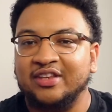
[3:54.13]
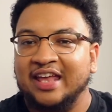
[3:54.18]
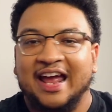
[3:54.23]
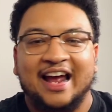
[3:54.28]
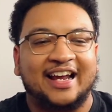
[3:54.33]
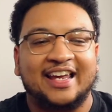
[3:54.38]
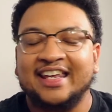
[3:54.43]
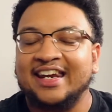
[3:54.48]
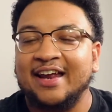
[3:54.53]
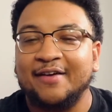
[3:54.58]

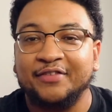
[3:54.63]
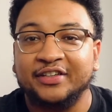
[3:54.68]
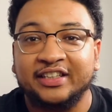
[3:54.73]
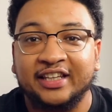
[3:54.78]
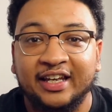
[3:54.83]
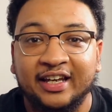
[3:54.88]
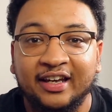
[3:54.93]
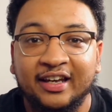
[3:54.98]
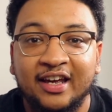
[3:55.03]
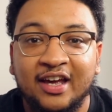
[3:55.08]

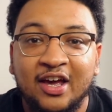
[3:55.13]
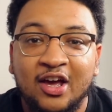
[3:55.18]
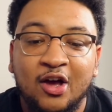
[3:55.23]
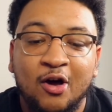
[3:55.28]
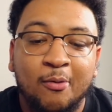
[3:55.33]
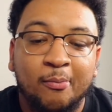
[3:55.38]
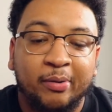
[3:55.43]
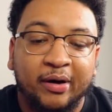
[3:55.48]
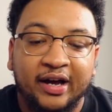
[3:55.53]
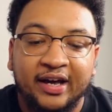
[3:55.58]
everything,
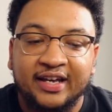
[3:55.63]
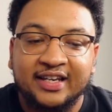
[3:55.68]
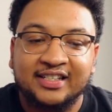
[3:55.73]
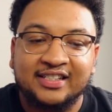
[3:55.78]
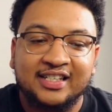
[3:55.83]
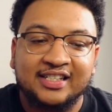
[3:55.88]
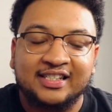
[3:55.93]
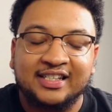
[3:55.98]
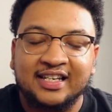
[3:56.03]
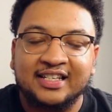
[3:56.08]
but it
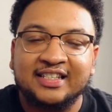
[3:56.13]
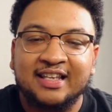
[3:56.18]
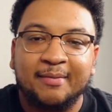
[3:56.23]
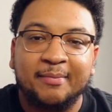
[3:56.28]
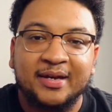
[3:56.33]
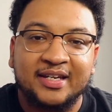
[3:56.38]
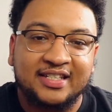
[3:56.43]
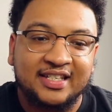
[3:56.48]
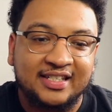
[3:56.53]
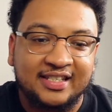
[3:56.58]
just does not
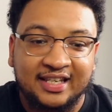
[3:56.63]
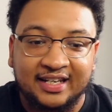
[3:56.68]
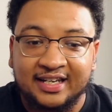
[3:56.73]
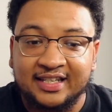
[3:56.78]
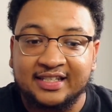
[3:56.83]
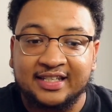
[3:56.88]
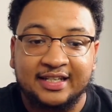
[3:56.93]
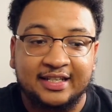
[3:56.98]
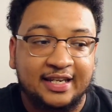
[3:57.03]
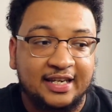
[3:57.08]
make sense that
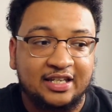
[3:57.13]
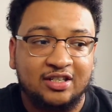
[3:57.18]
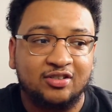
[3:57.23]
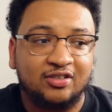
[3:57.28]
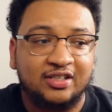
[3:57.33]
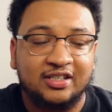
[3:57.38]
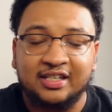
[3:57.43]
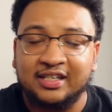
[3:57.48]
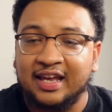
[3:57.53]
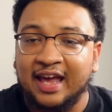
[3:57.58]
this
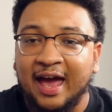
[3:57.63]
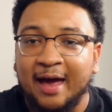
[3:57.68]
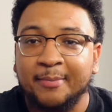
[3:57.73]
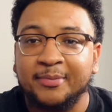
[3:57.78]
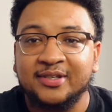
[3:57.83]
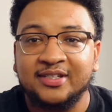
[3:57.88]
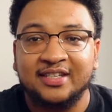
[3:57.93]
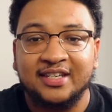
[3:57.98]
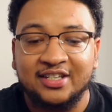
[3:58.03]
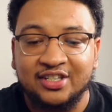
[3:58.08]
continuously
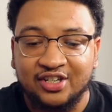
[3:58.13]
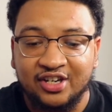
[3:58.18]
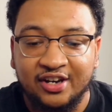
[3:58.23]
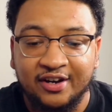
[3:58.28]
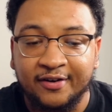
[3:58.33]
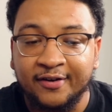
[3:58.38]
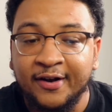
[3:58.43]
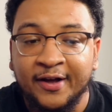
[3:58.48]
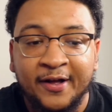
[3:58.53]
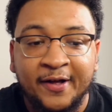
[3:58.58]
happens this
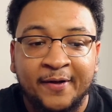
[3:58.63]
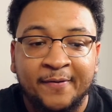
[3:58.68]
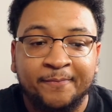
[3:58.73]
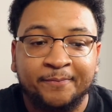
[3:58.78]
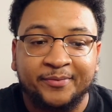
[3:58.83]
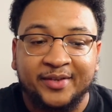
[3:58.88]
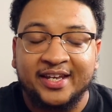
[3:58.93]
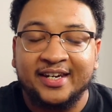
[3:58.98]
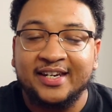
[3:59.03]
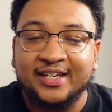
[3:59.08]
year.
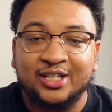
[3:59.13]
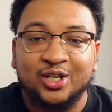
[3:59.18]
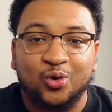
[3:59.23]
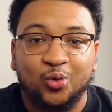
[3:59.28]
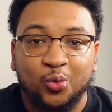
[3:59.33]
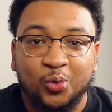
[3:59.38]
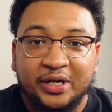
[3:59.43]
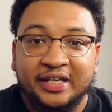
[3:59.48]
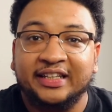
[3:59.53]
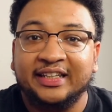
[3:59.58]
They need to
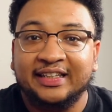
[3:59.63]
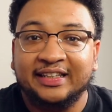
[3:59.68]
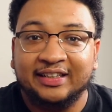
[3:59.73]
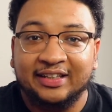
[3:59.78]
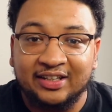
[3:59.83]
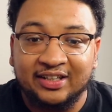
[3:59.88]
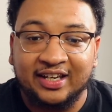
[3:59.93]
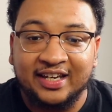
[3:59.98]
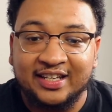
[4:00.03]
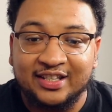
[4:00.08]
really
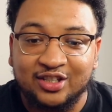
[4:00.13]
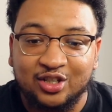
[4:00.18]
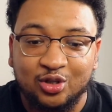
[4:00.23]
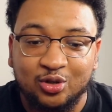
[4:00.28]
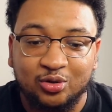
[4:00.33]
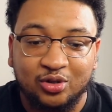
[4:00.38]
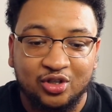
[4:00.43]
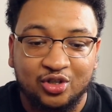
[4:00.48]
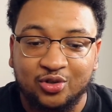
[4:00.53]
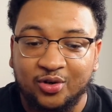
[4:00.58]
look
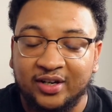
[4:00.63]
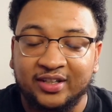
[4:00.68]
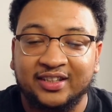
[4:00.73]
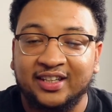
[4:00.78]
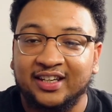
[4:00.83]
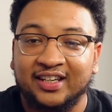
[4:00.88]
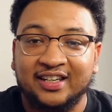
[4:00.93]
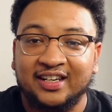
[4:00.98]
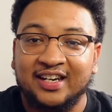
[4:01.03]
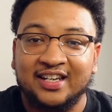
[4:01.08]
into the strength
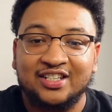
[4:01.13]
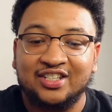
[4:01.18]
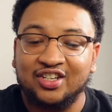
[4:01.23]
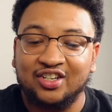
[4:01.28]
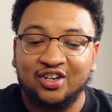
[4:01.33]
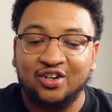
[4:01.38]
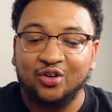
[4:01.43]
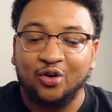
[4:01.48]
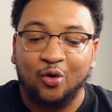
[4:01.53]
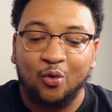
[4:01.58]
and
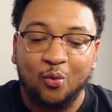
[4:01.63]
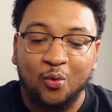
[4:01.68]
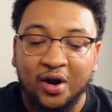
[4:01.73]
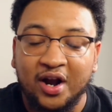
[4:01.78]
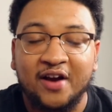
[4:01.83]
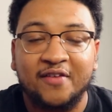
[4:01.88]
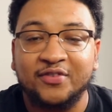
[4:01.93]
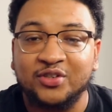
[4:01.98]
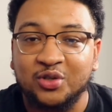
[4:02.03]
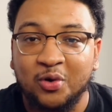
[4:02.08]
conditioning or
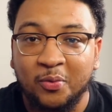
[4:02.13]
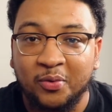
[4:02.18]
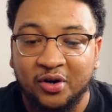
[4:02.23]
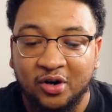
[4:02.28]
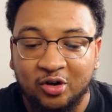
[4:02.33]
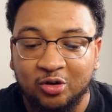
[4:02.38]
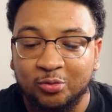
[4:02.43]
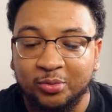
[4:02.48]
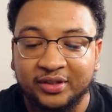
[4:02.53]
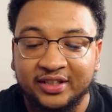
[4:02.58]
whatever's going
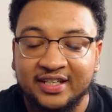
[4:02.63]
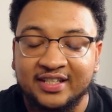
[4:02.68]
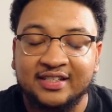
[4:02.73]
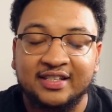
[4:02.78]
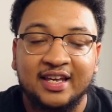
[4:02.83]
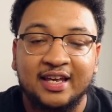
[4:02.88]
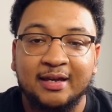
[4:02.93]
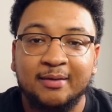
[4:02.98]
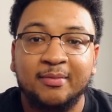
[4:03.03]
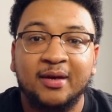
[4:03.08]
on with this
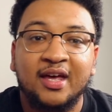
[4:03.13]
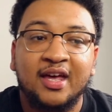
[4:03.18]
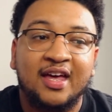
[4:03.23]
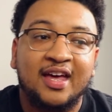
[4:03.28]
team.